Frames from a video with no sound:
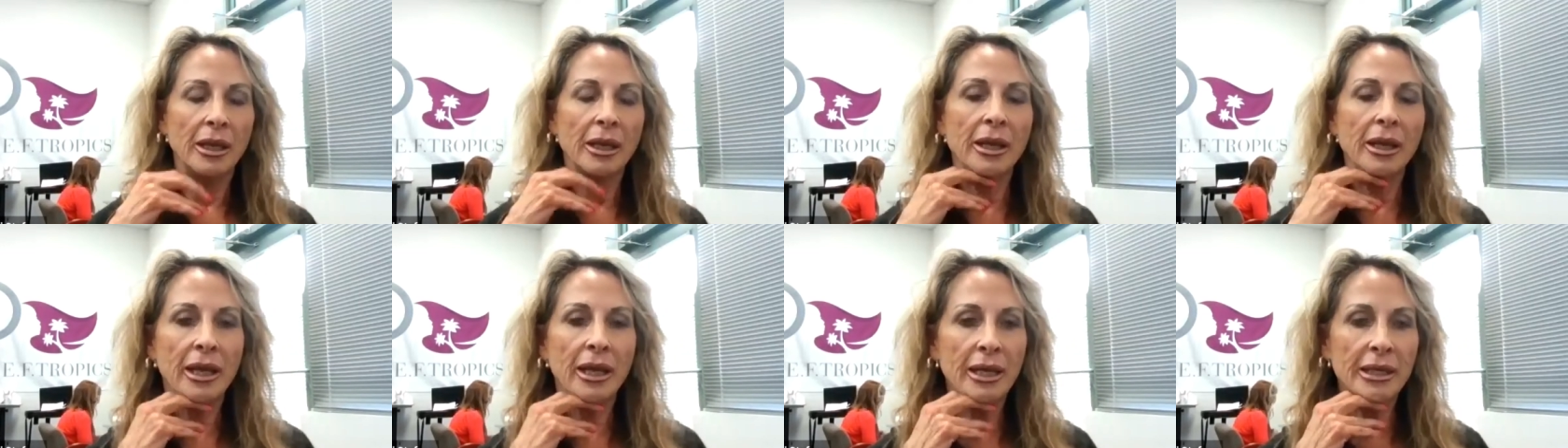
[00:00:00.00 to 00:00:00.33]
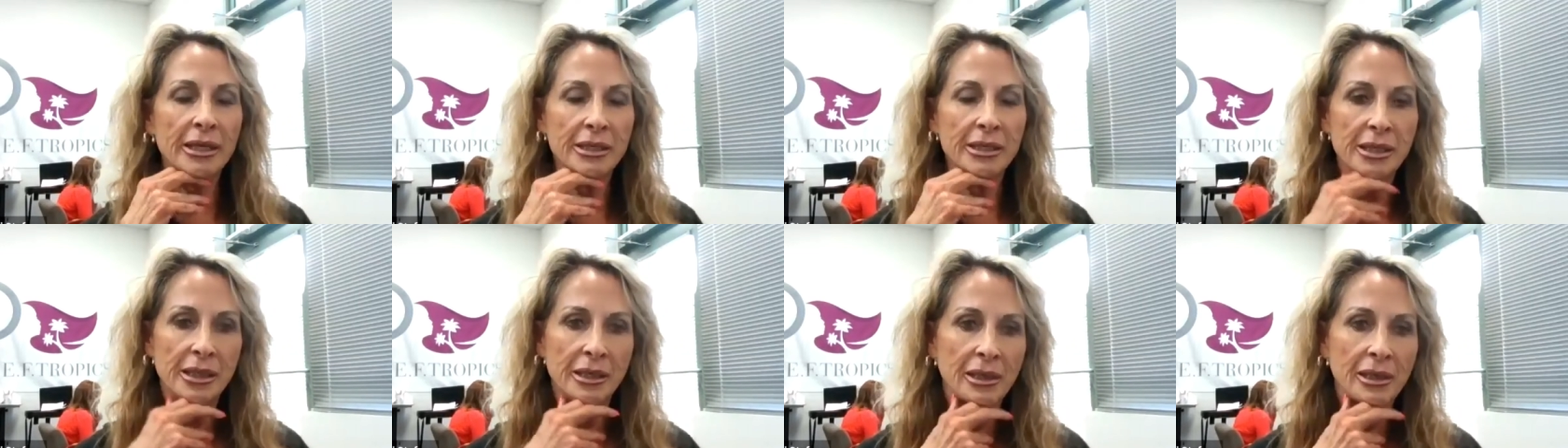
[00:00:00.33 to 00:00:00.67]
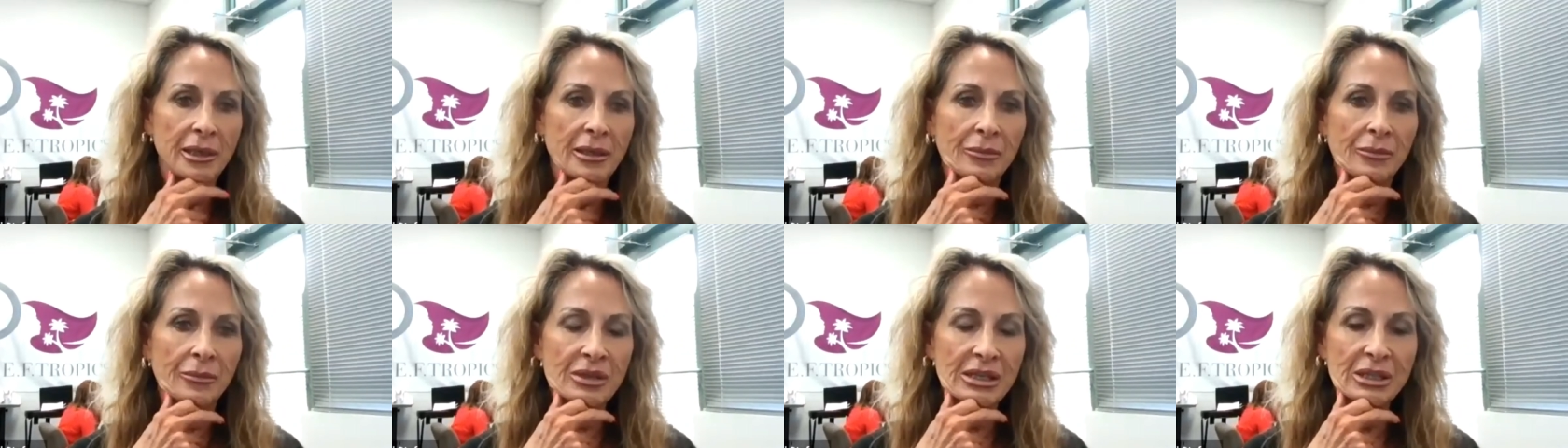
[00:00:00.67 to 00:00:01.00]

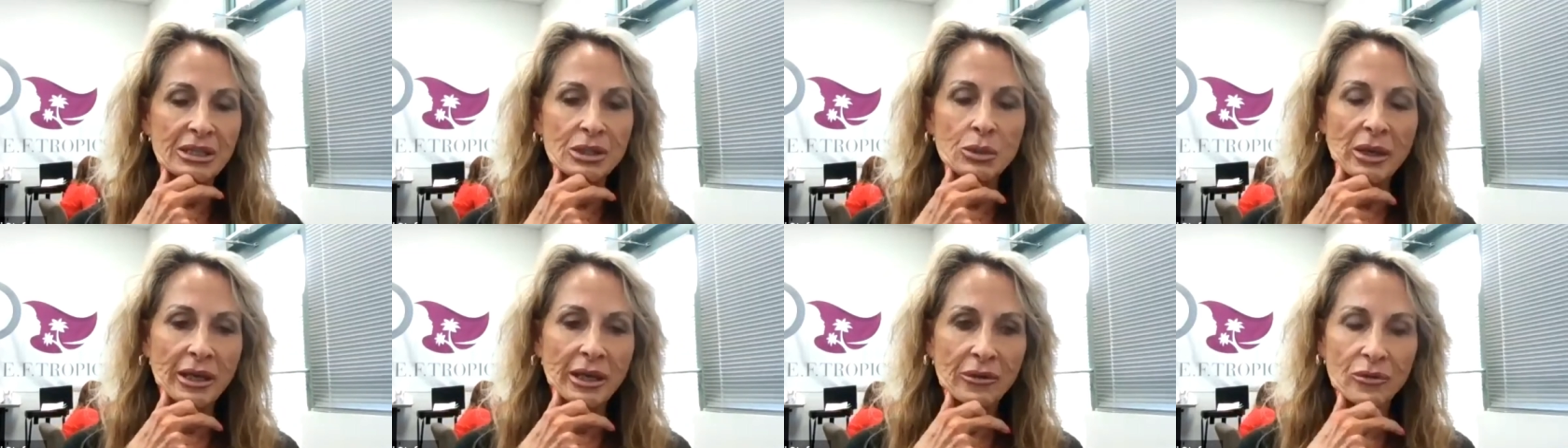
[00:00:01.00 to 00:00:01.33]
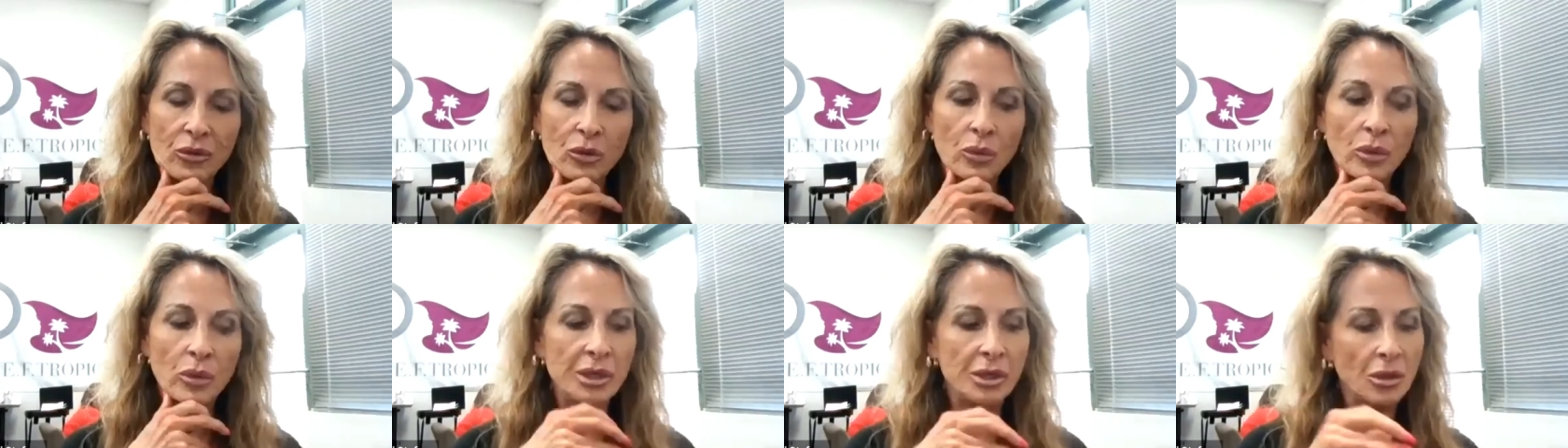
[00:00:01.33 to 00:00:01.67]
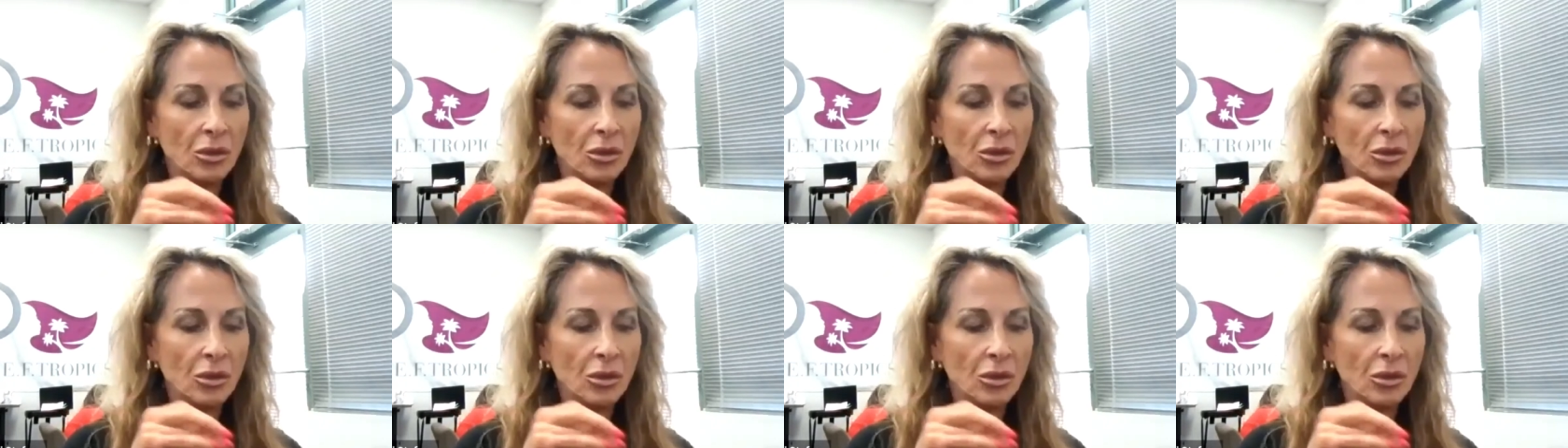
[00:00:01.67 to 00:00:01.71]
And this way everyone